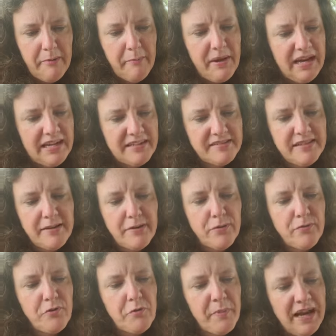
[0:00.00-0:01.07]
passing
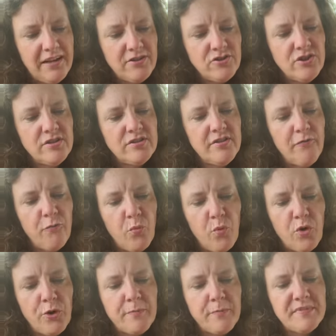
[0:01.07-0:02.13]
through patches of
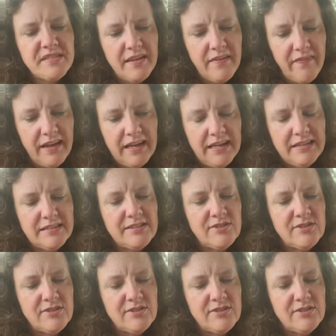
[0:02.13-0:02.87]
warm sunlight